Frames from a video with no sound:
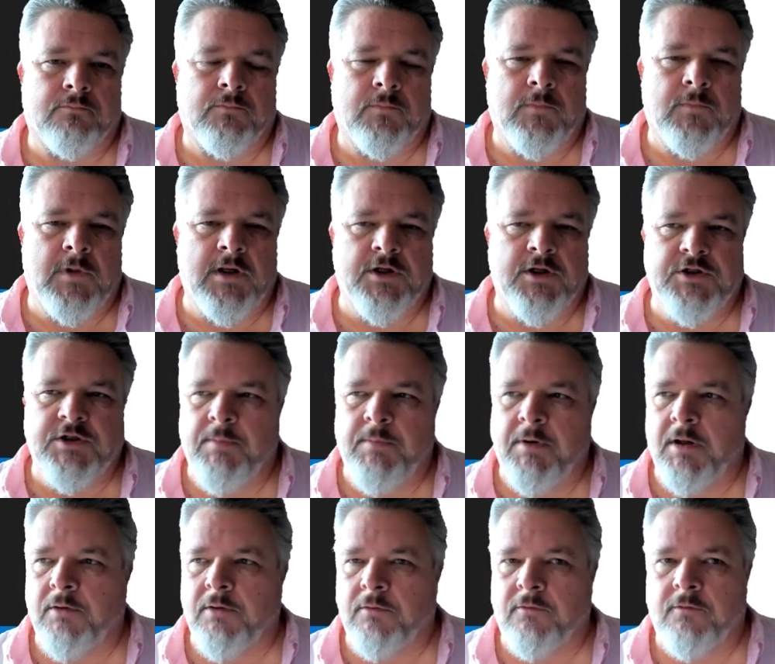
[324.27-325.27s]
And here she
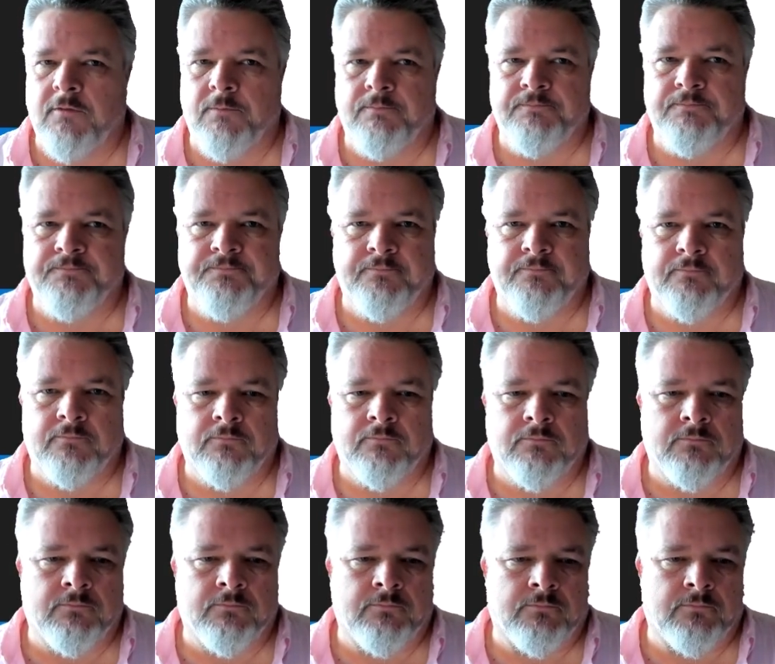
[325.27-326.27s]
blows.
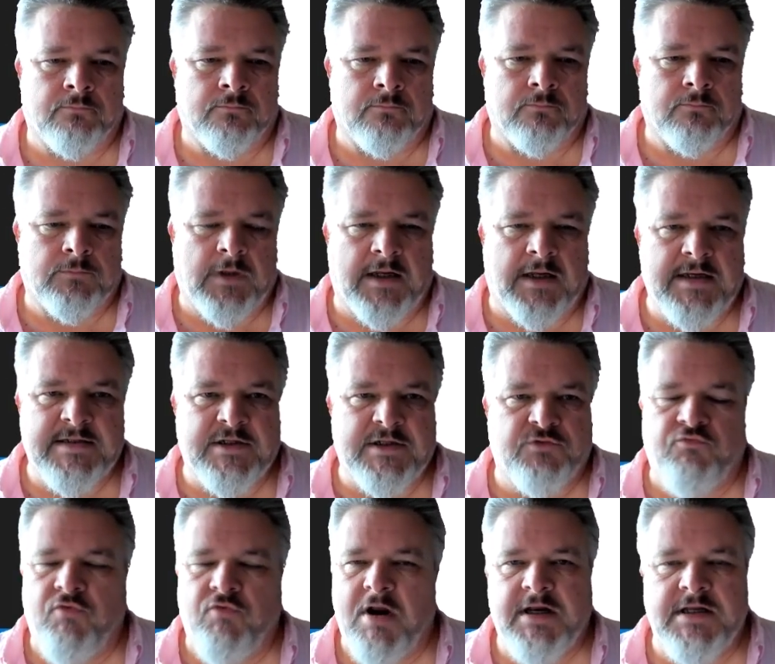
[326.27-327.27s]
And this is
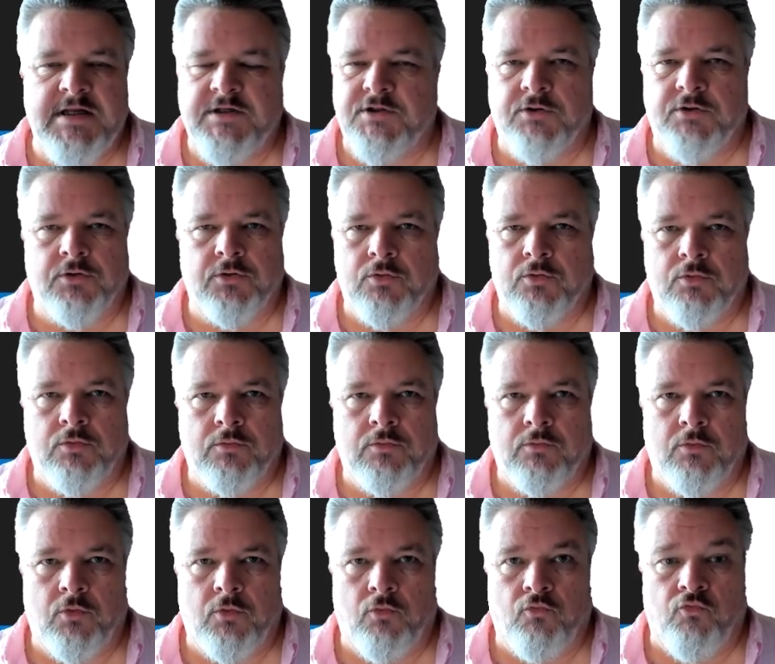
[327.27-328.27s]
ready to
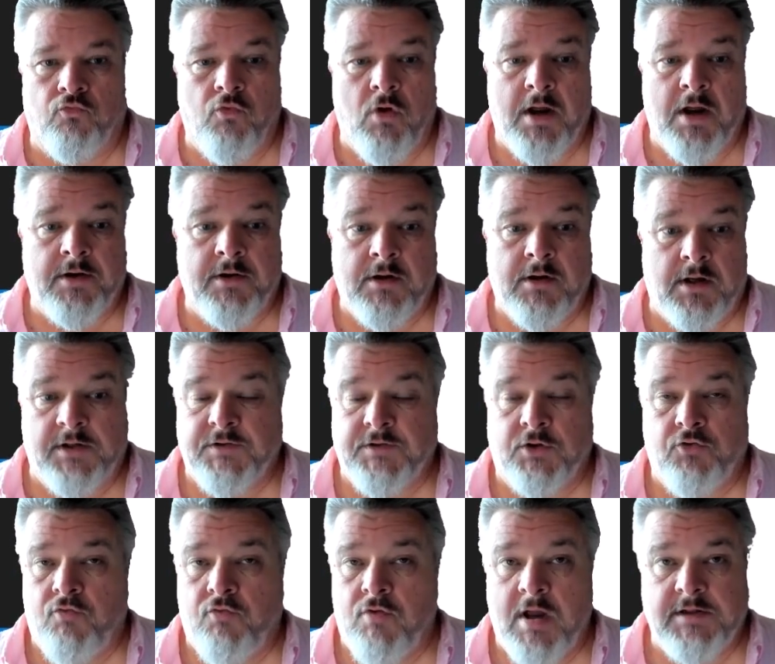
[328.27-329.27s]
run as a
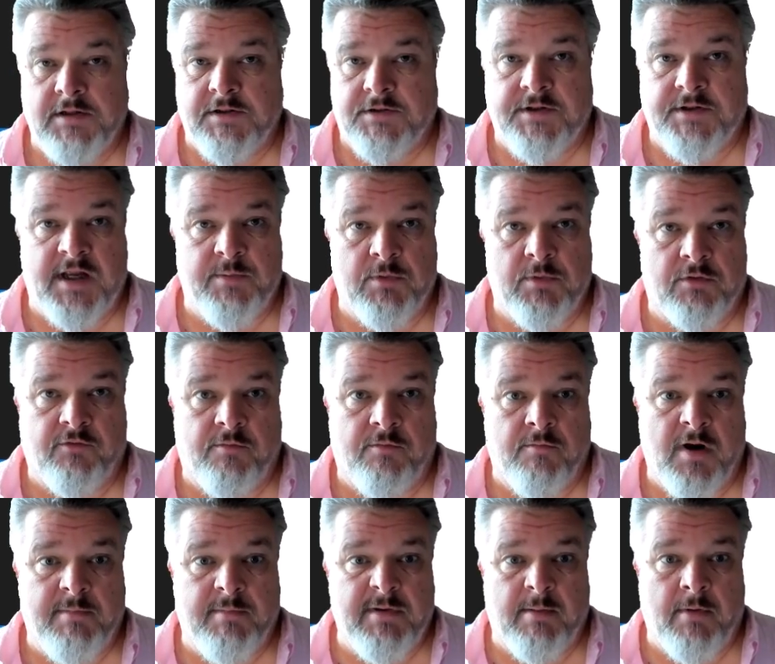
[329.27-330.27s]
create statement from
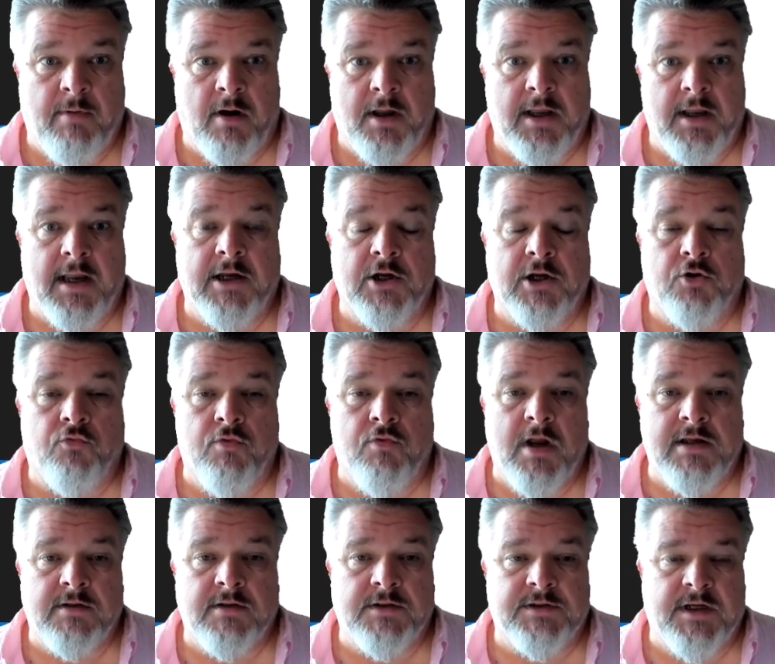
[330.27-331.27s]
IBMI and
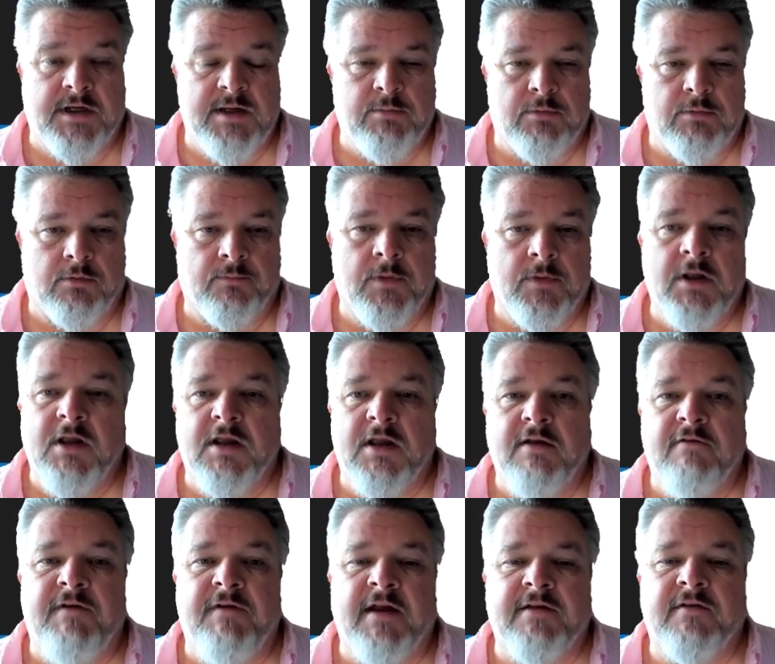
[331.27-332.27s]
create the table. In
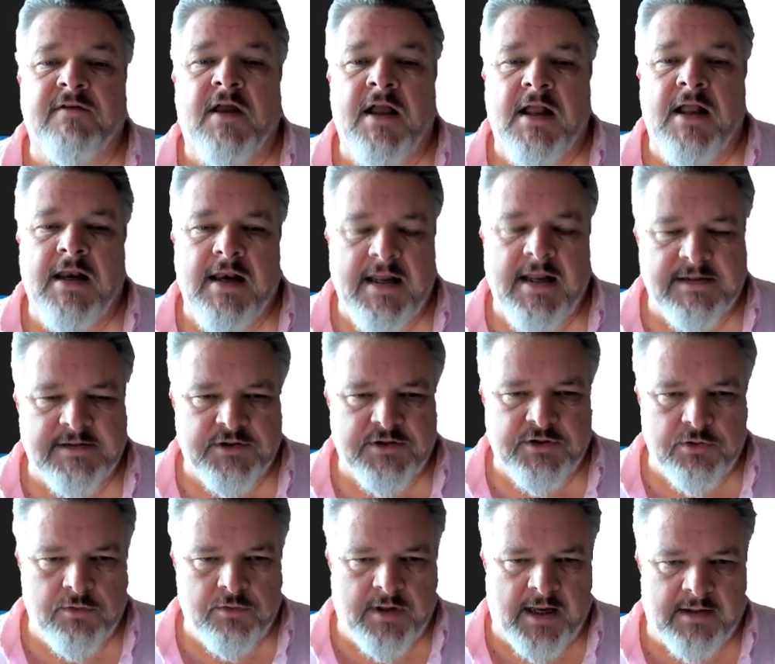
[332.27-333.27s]
fact, let's
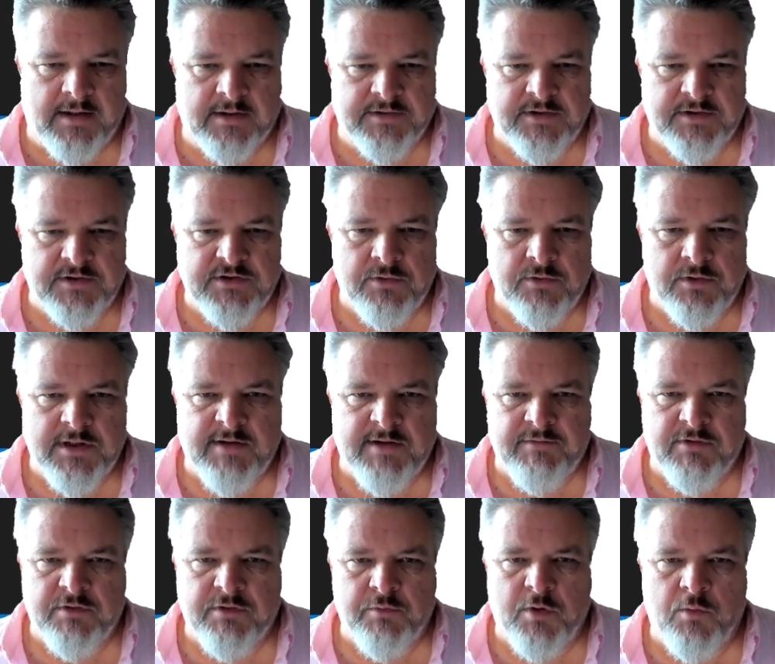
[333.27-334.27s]
do that. Is this doing
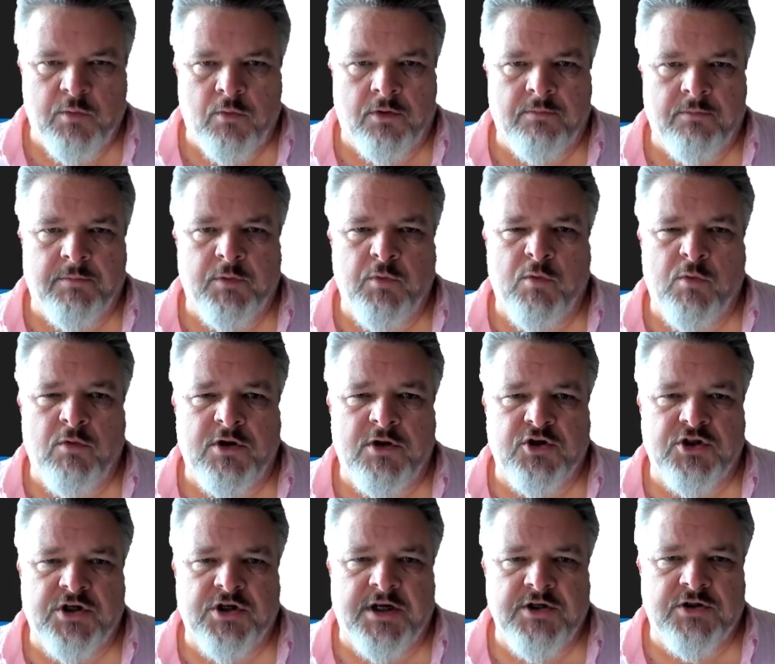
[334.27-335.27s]
everything we want? We want to
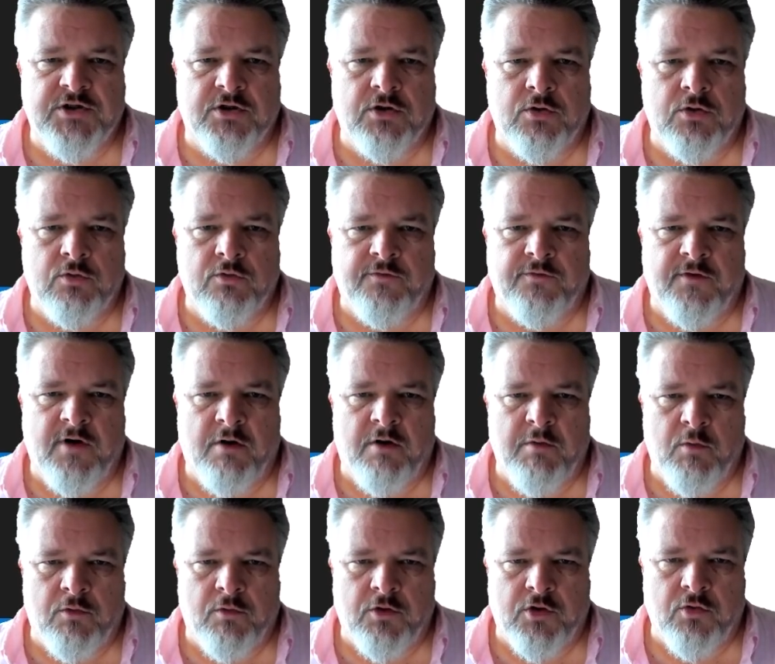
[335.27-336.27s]
change a new file. We
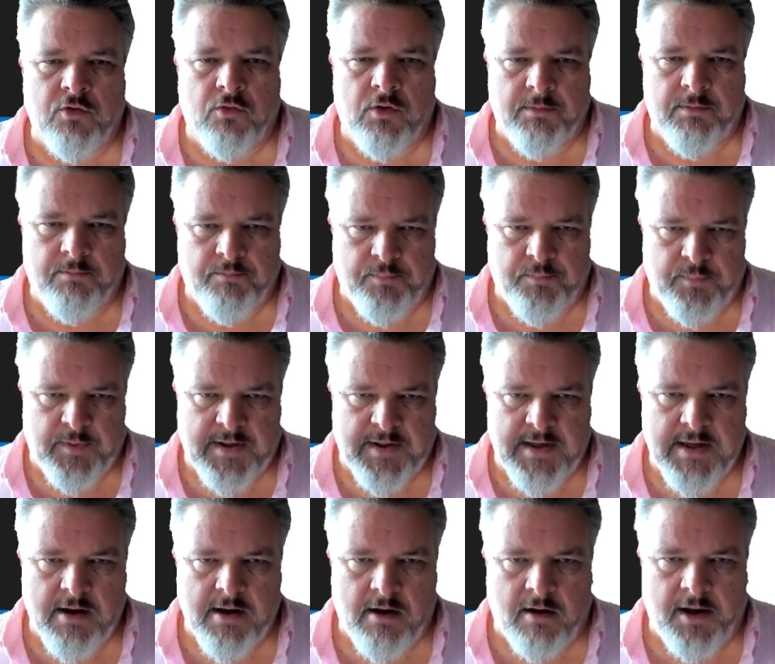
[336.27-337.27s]
want to call it
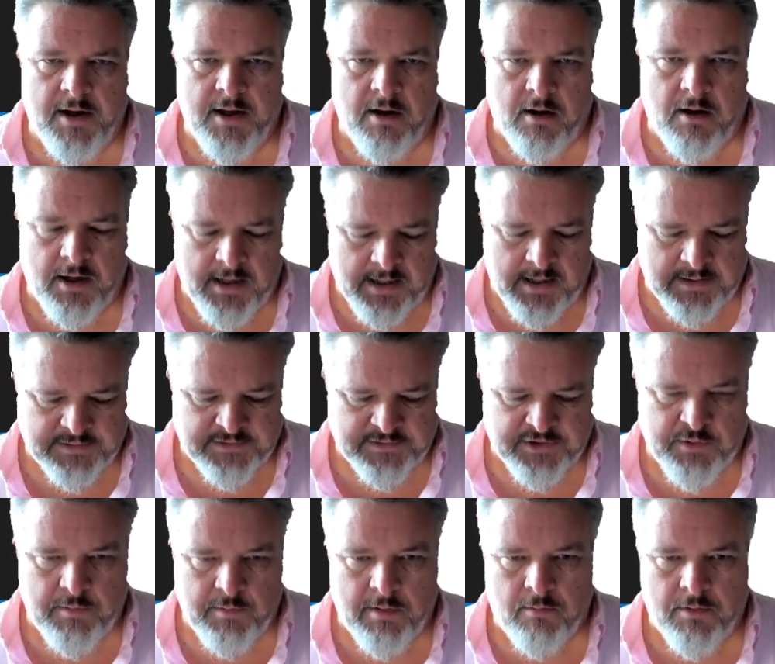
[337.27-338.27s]

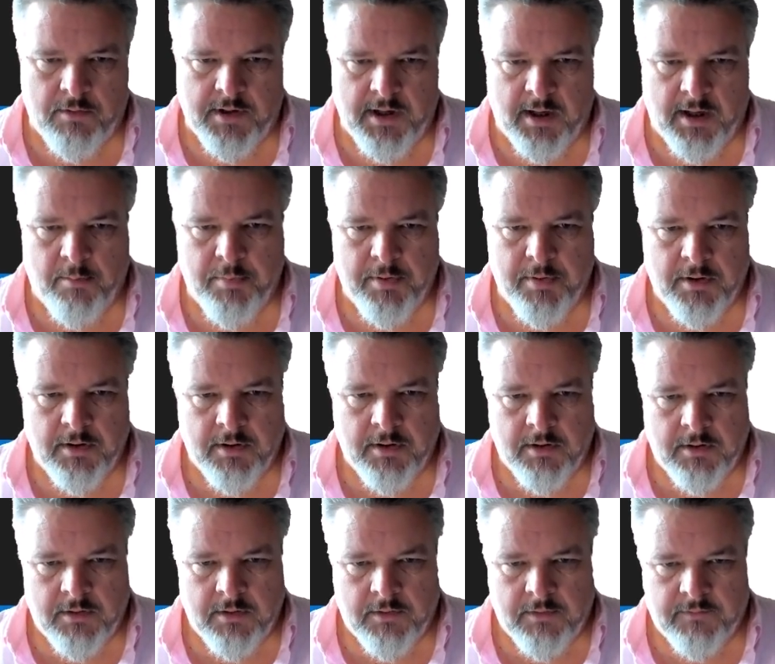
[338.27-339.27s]
PIISQLGub.
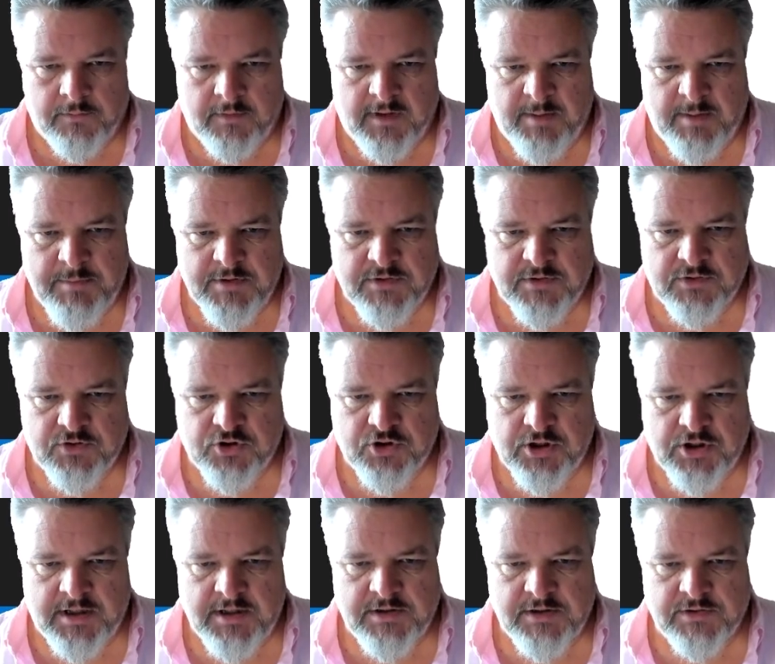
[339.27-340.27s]
So let me just
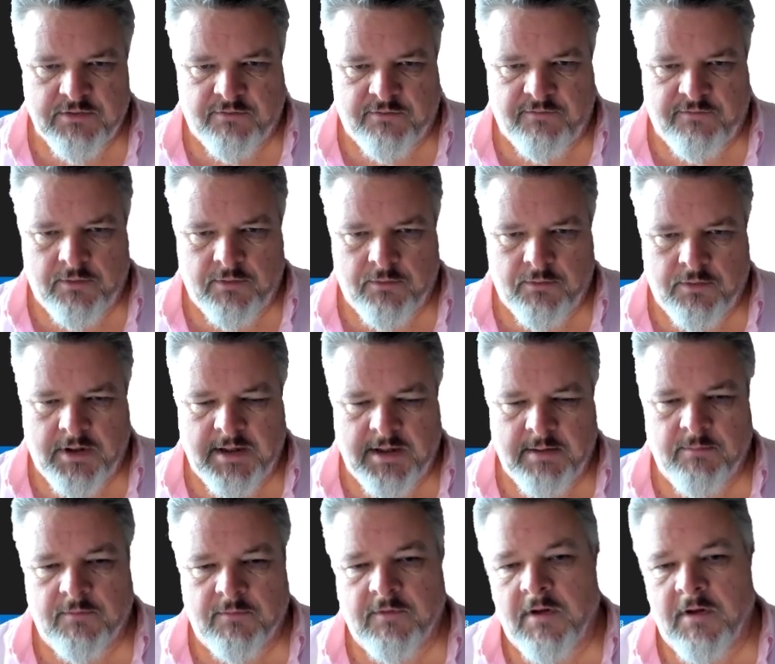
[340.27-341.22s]
change the field names.